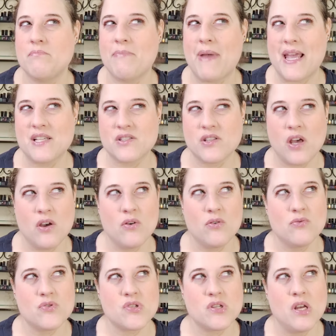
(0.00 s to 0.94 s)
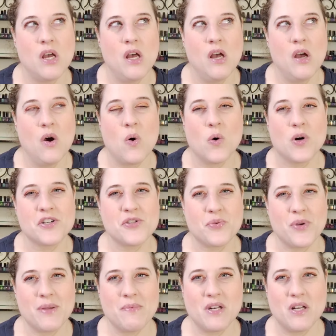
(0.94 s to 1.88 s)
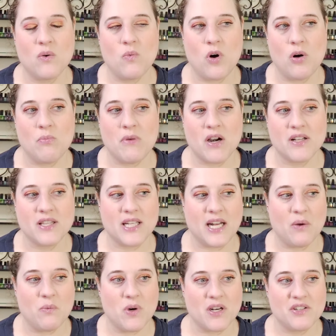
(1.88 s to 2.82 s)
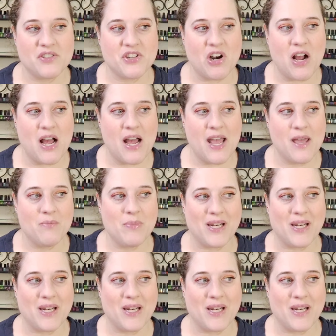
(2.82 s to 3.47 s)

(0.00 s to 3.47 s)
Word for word: base coat or treatment at Walmart that I want to try,